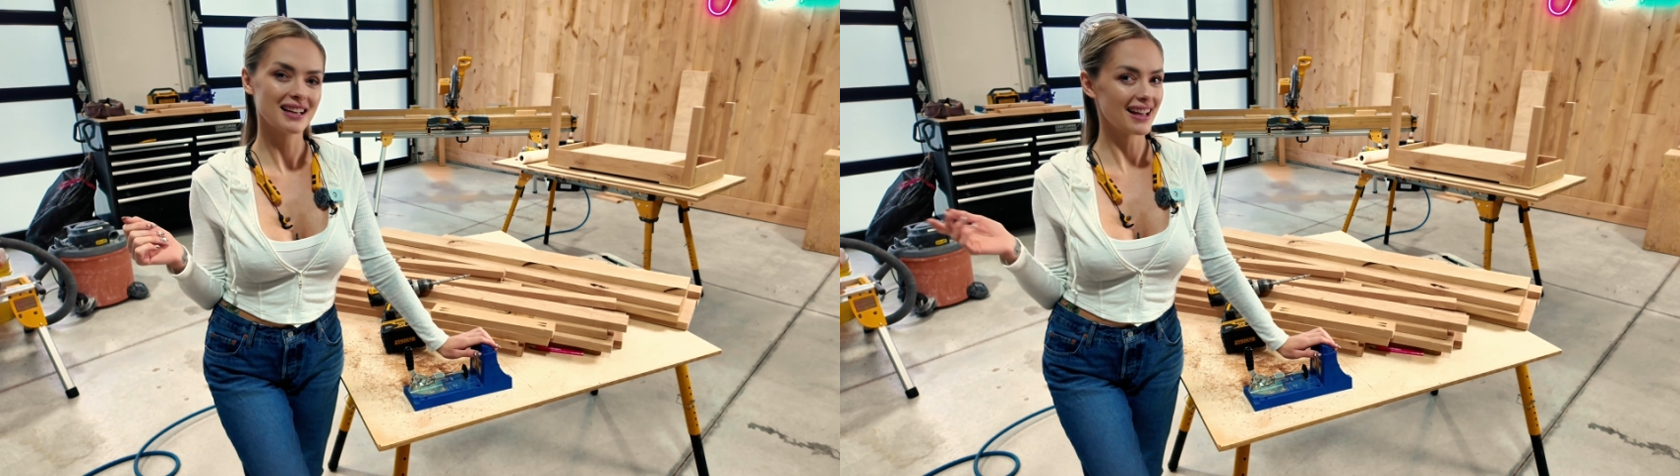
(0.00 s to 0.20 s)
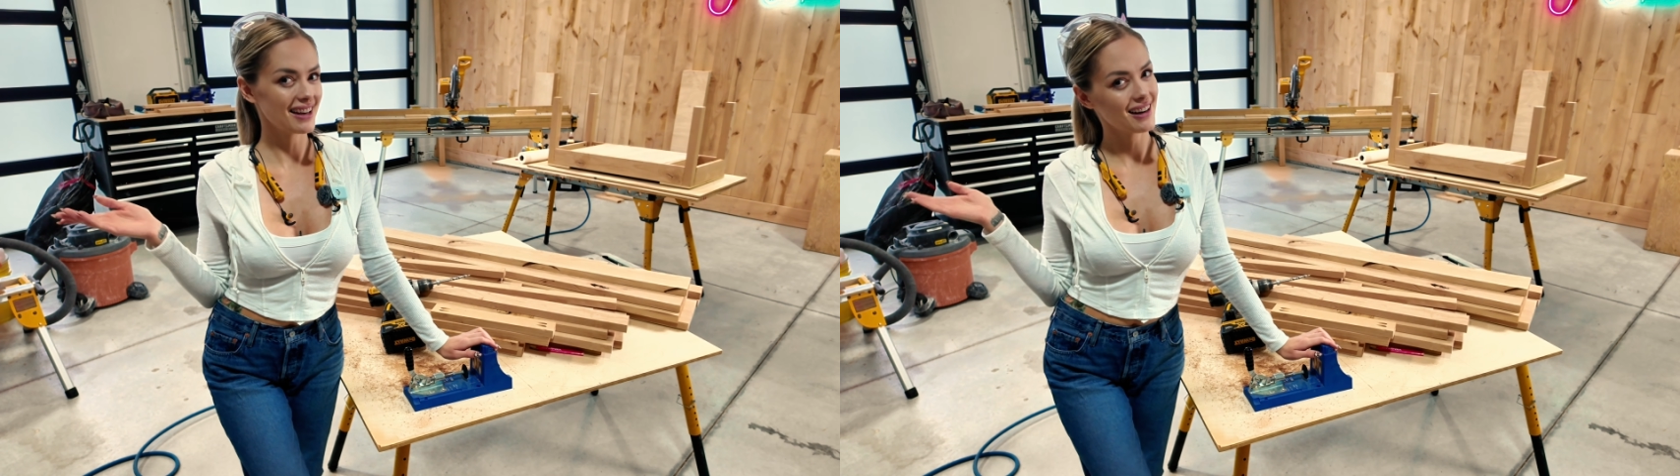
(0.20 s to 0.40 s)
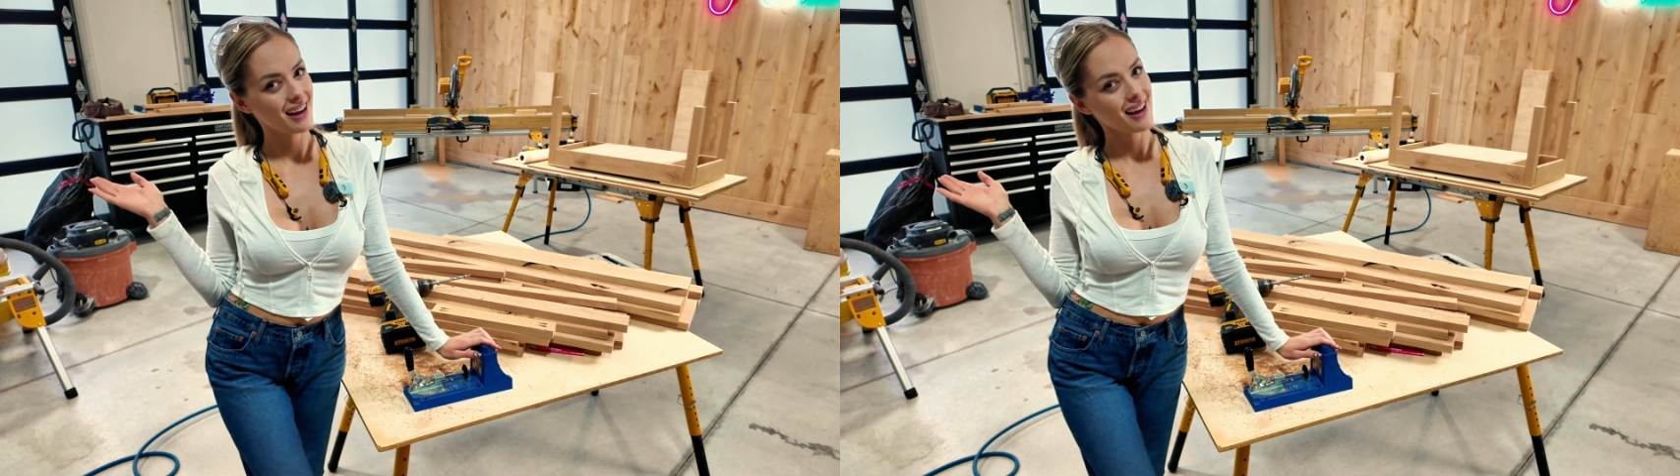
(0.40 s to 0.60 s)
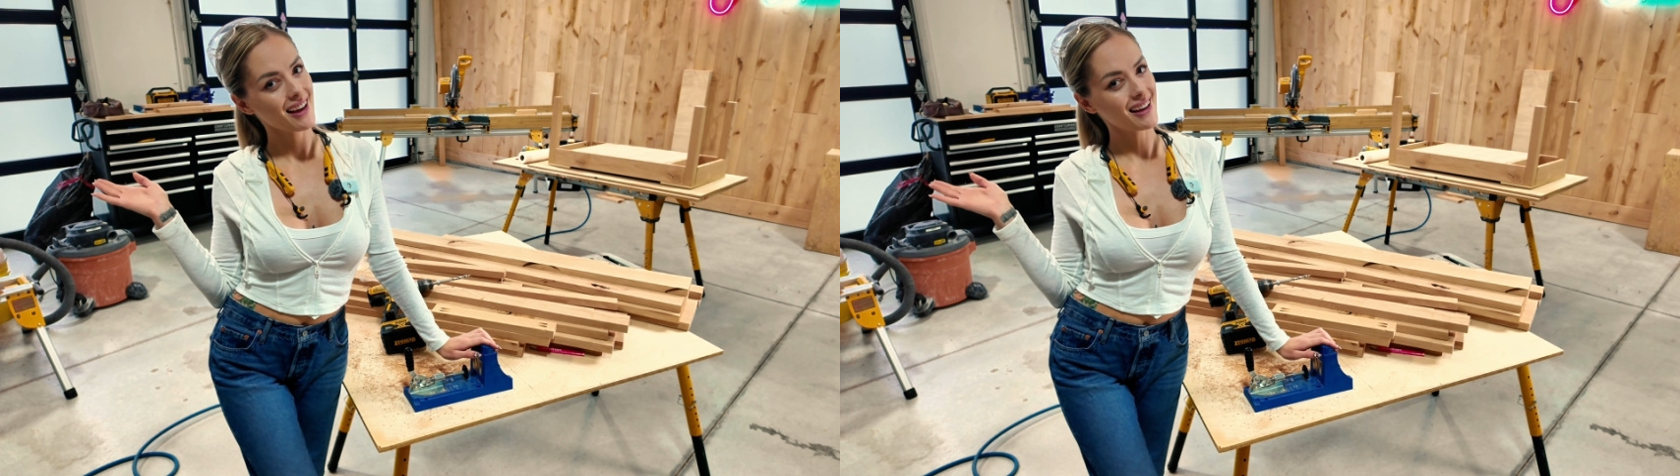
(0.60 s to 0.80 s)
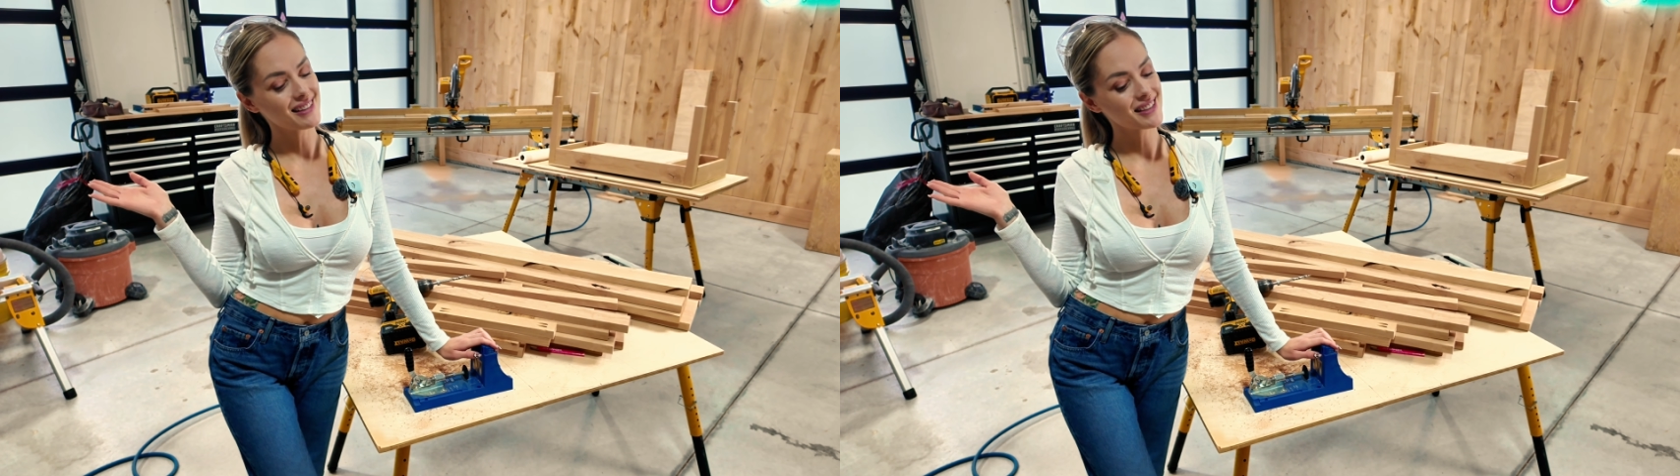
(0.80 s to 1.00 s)
And
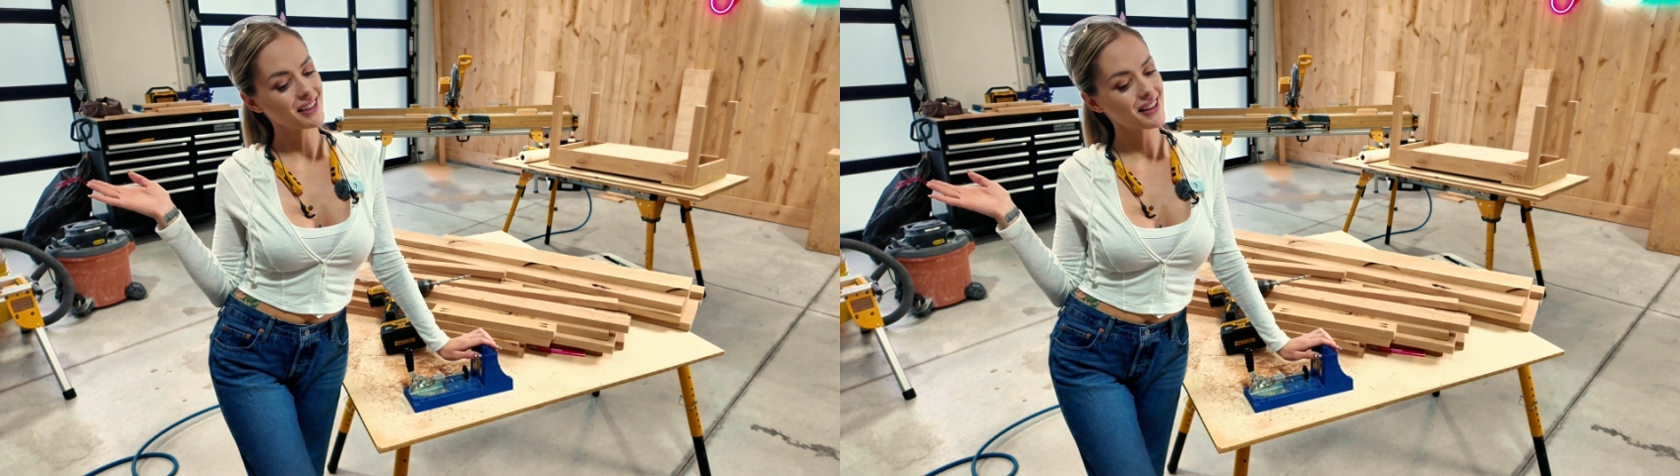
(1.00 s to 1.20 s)
until